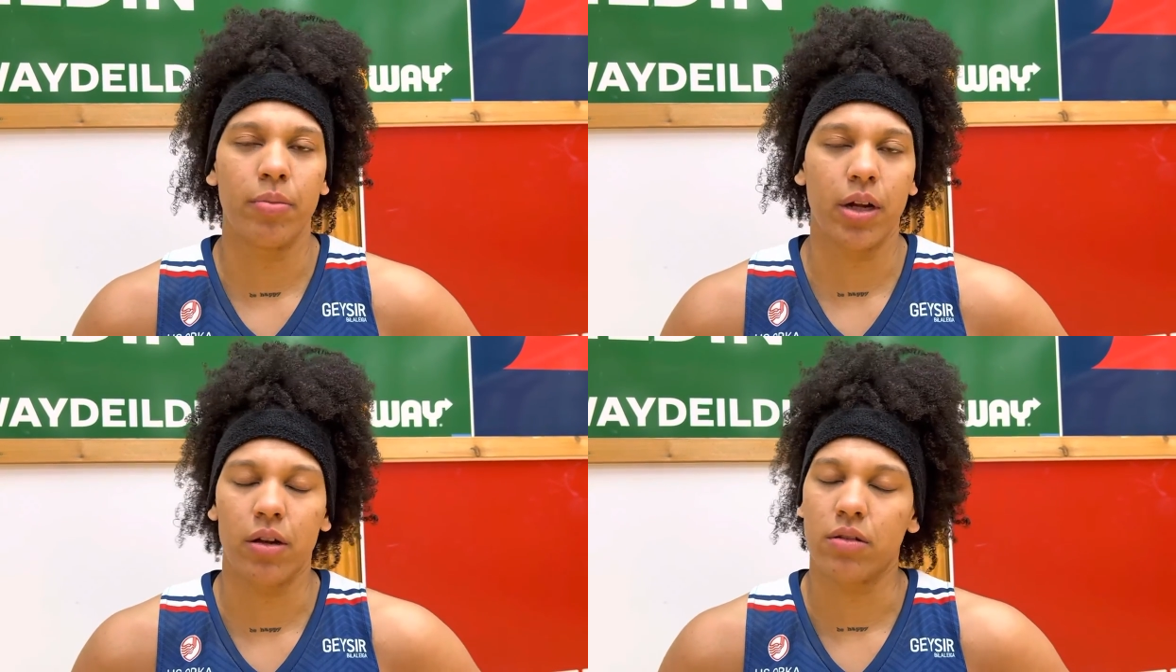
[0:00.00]

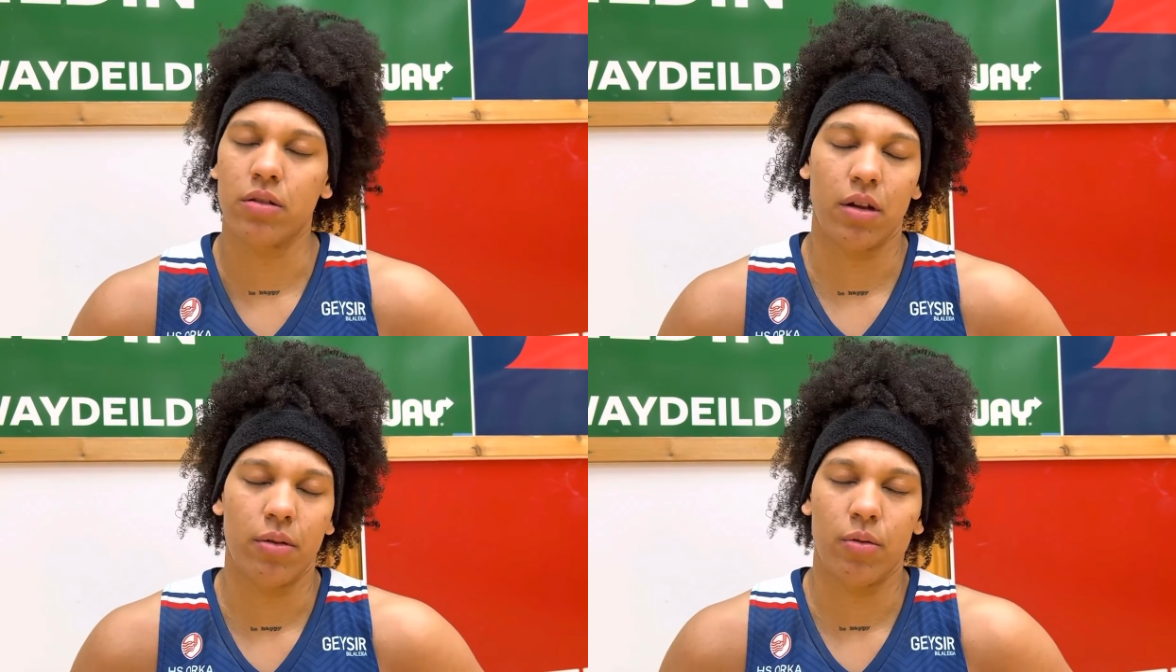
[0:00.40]

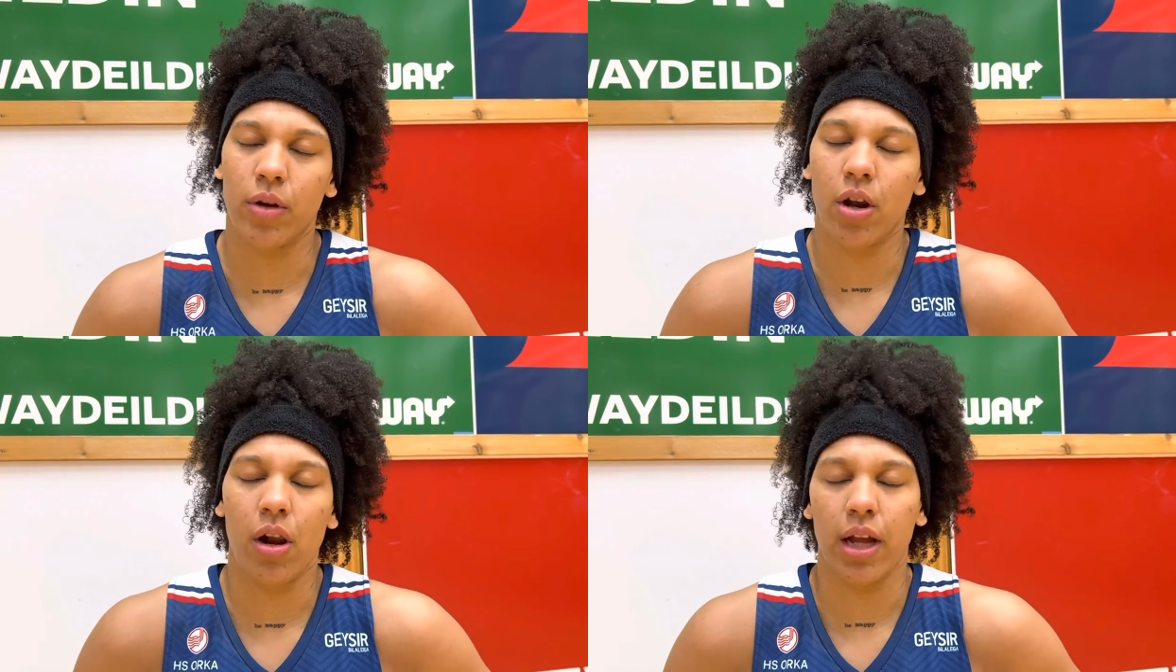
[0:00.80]
because we
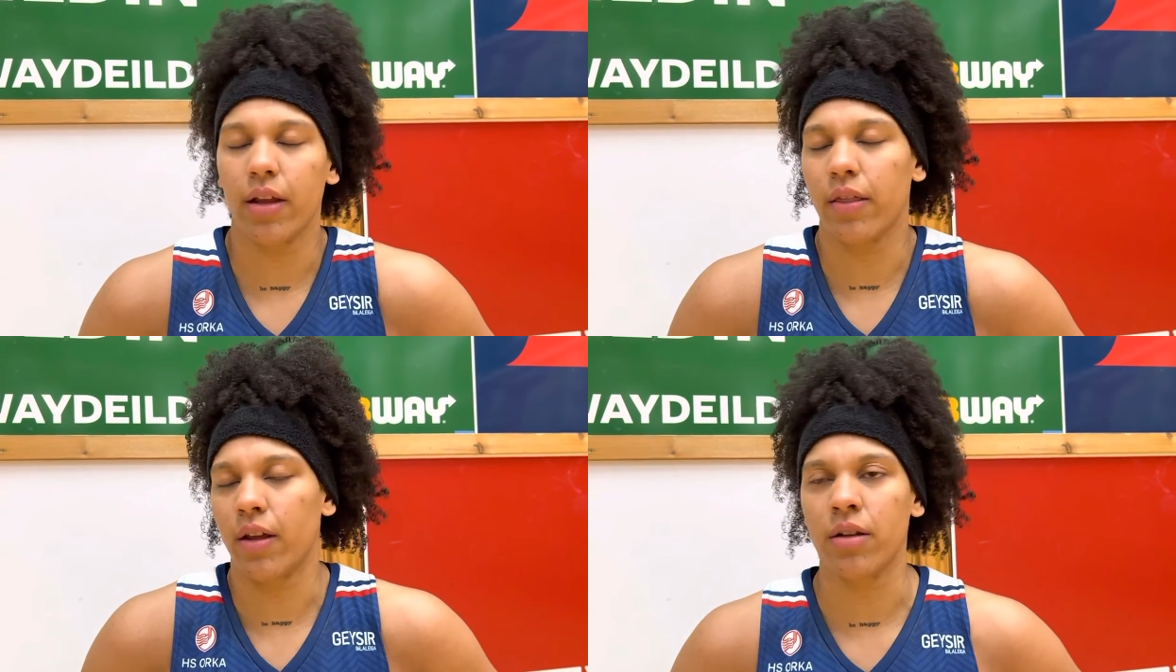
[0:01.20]
know like
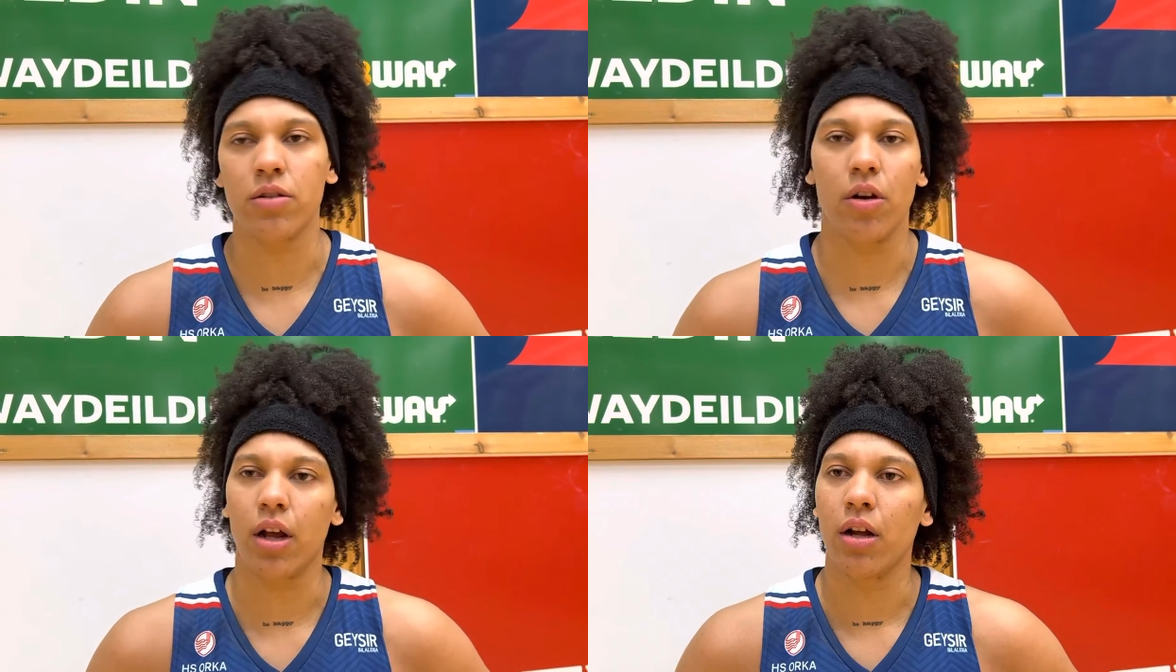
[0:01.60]
the thing's
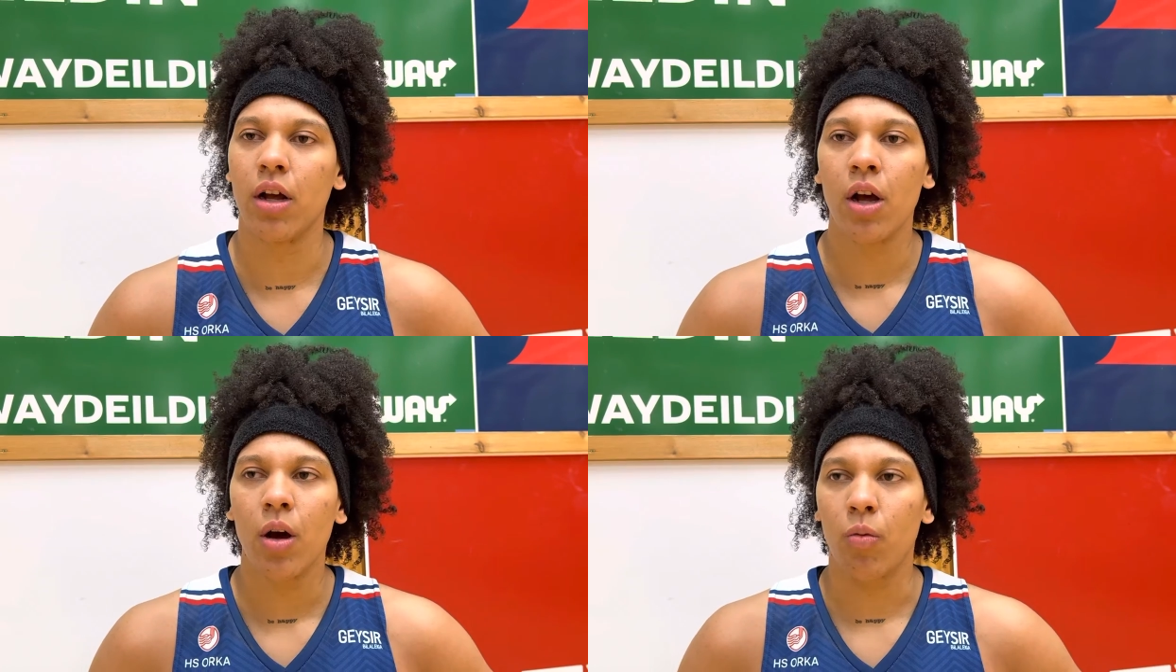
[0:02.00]
gonna
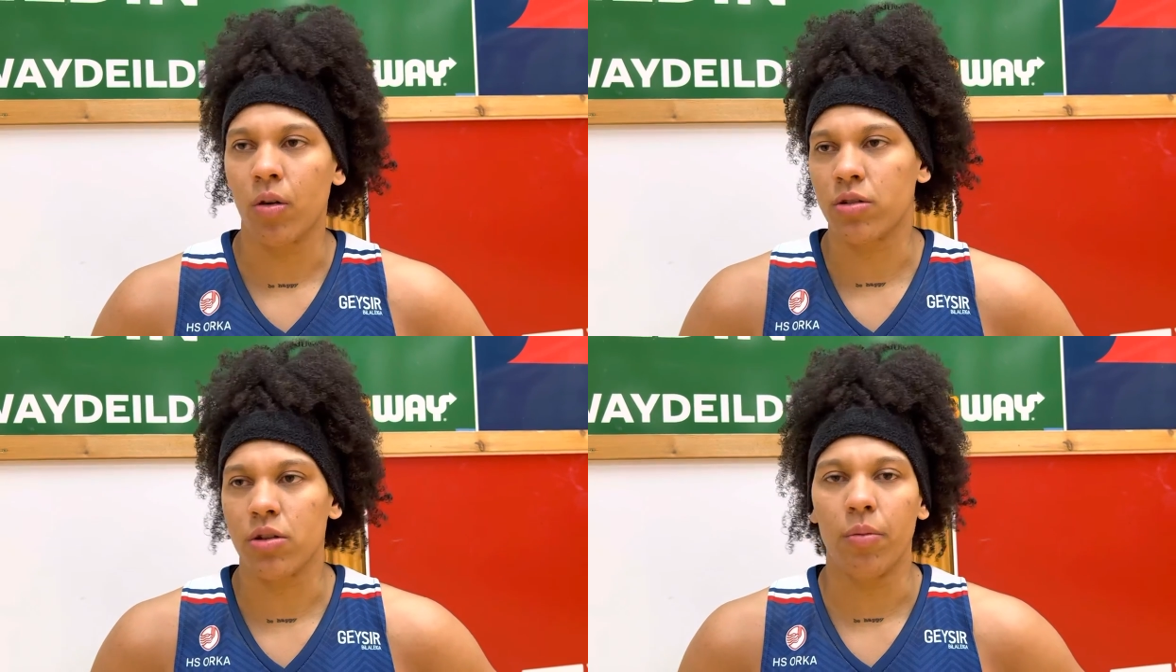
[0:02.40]

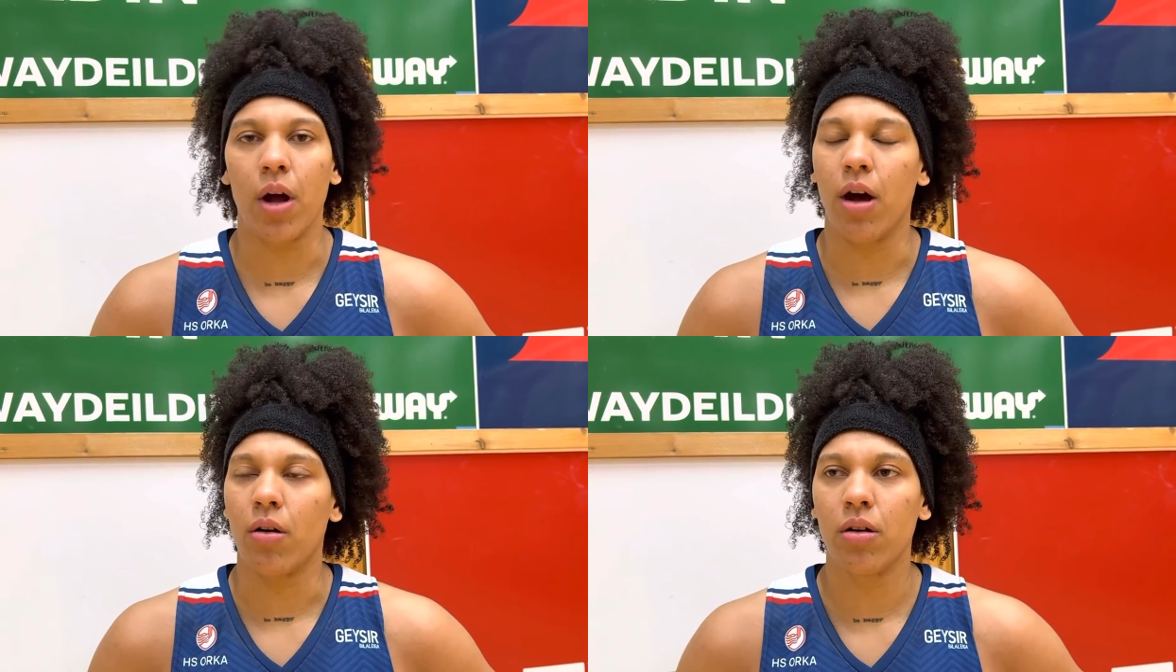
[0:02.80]
work
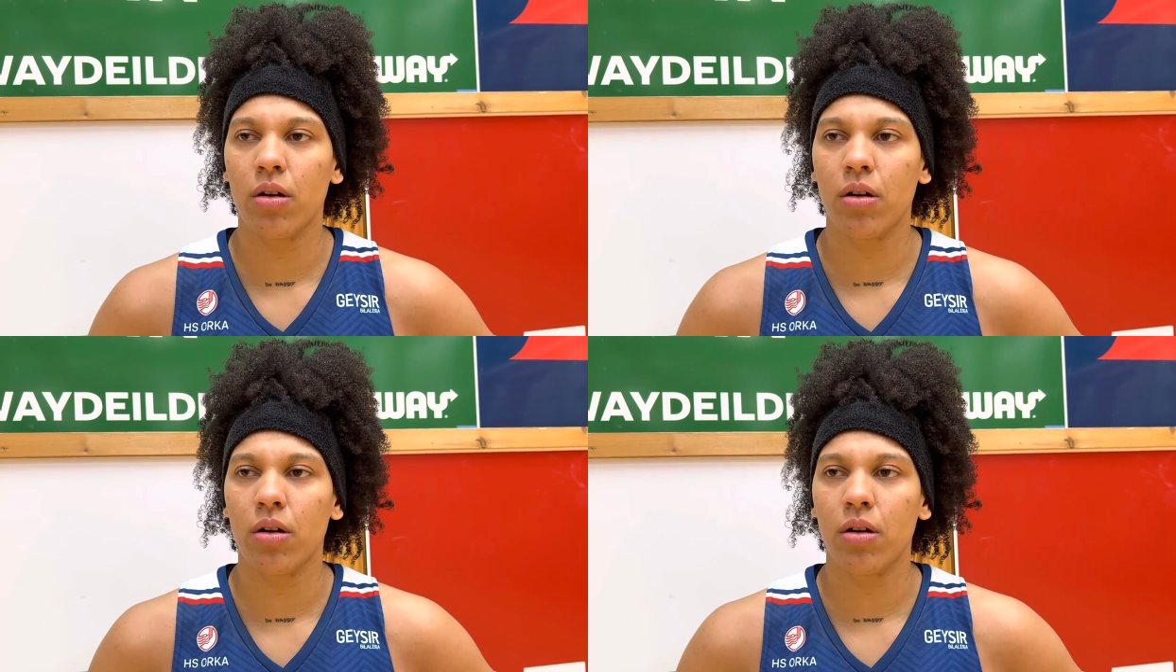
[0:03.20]
somehow.